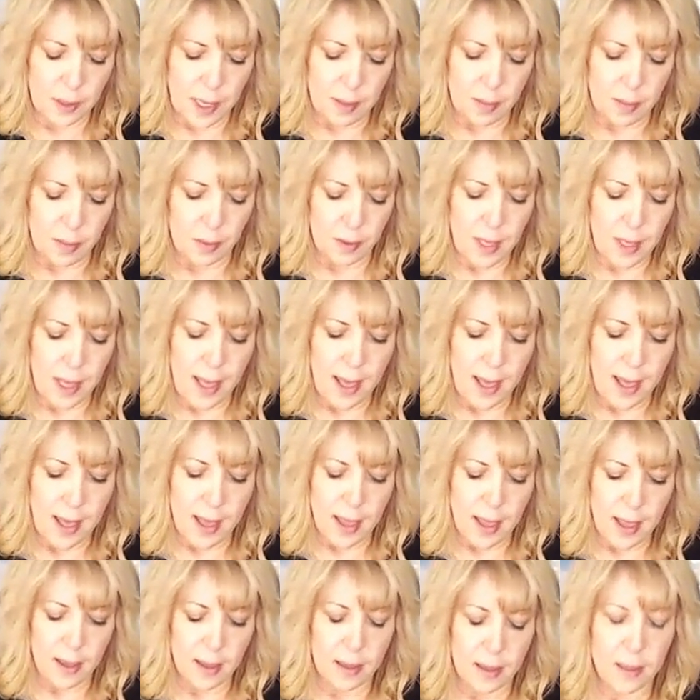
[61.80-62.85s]
label.
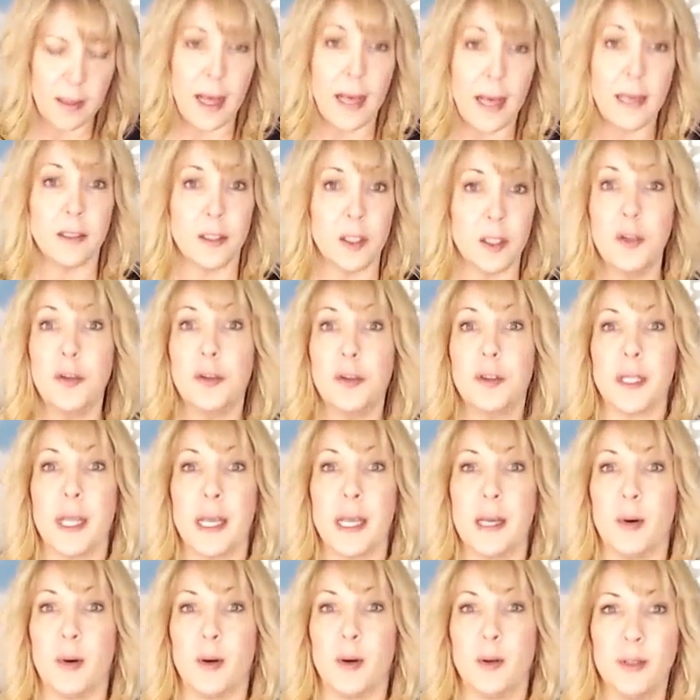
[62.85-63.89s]
Yay! That has a union
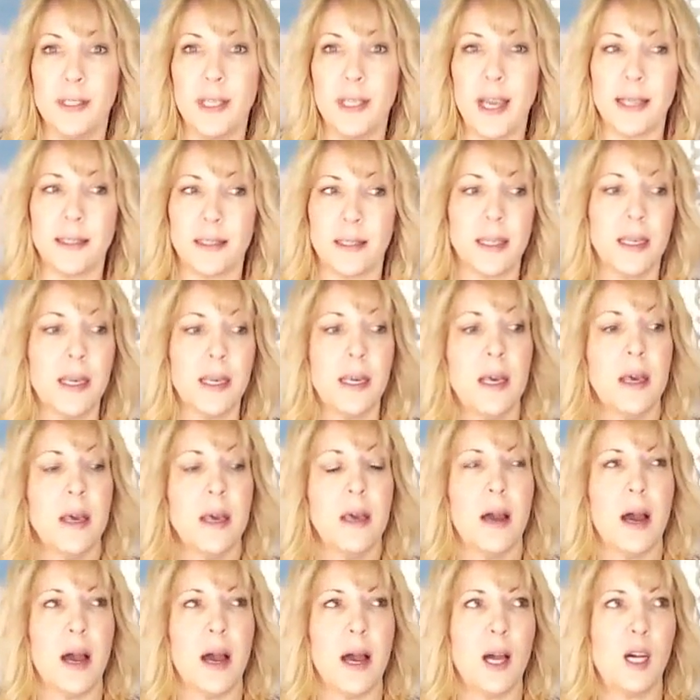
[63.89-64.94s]
label. Yes.
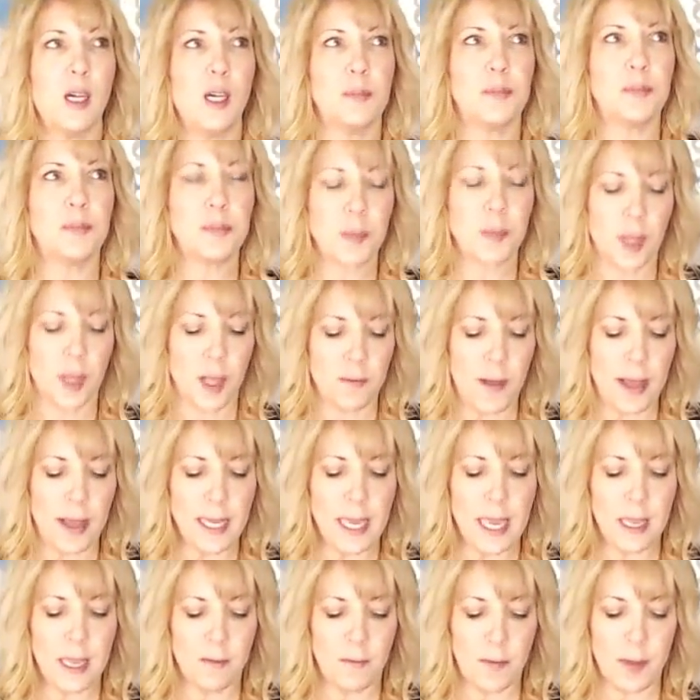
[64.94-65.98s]
Um, if I
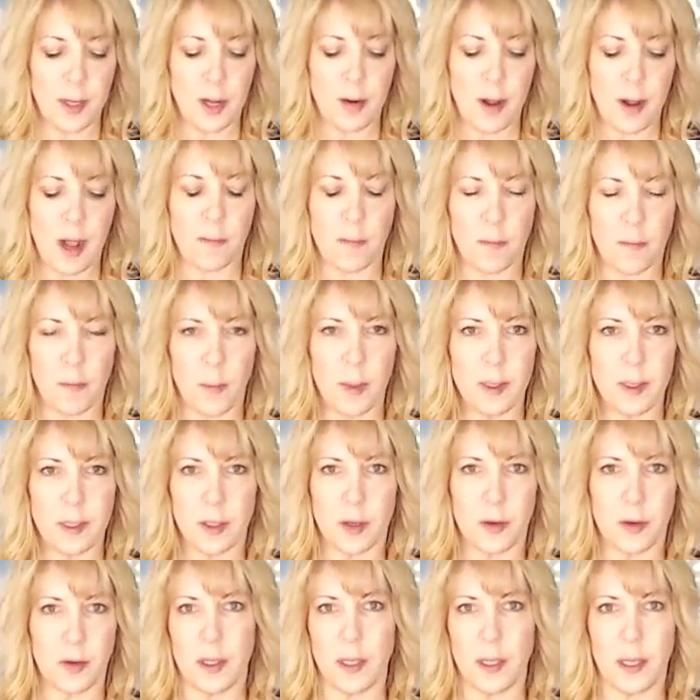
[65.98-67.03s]
can't figure out with
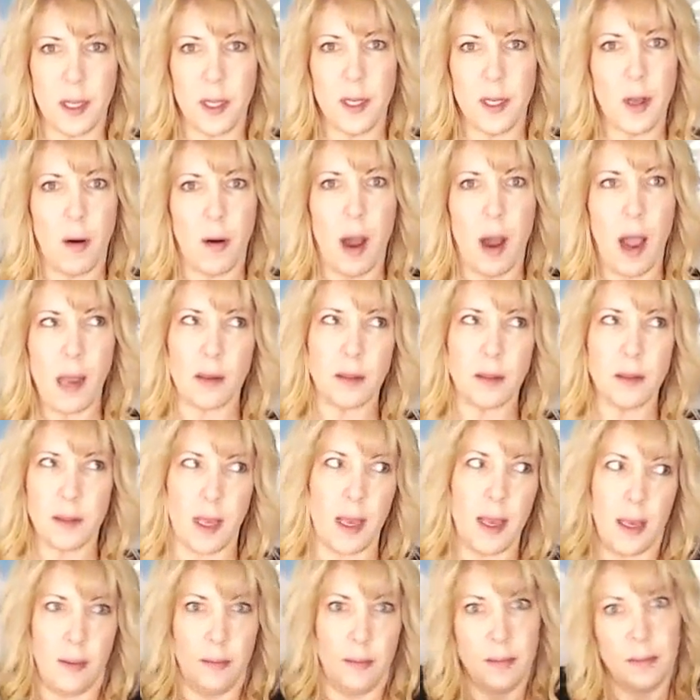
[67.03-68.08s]
certainty, you know, I'll
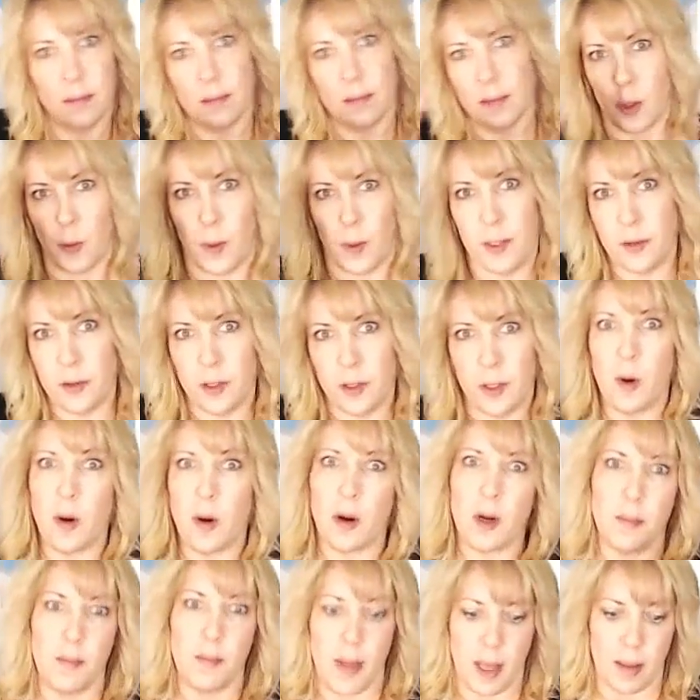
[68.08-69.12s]
say question
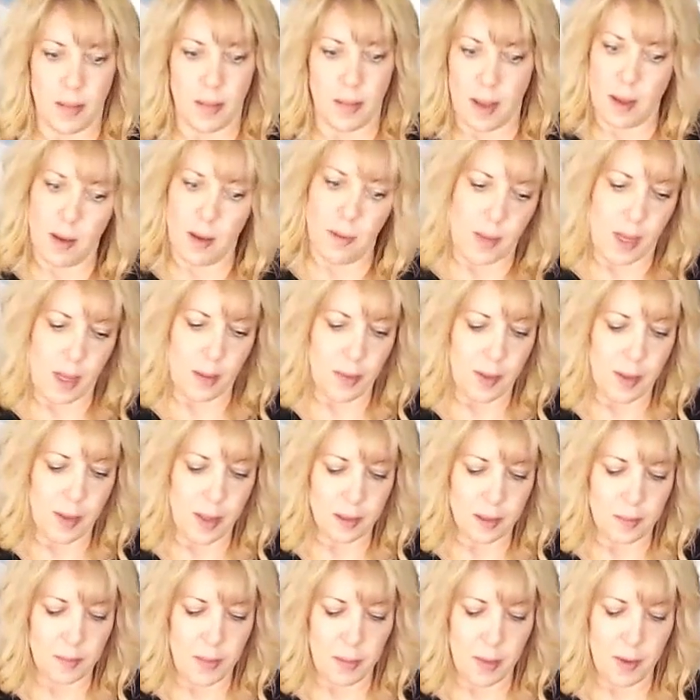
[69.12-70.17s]
mark, maybe, maybe
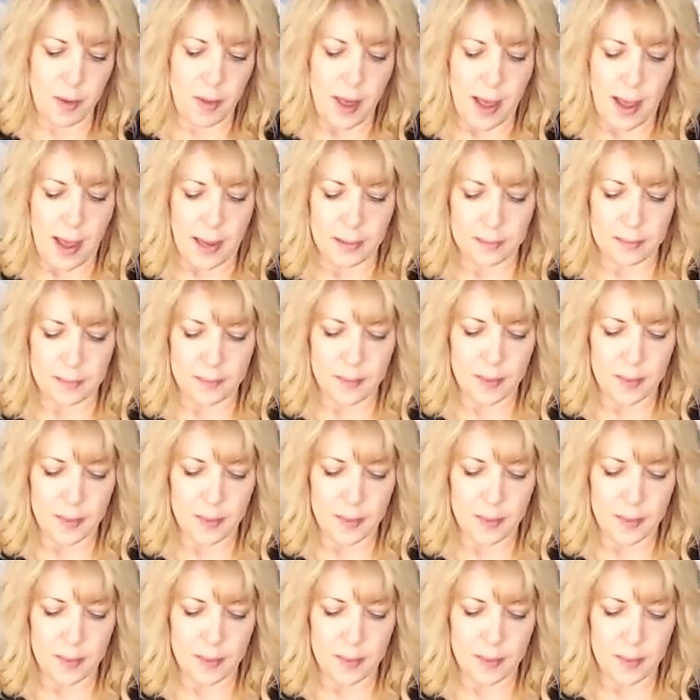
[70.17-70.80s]
this, maybe that.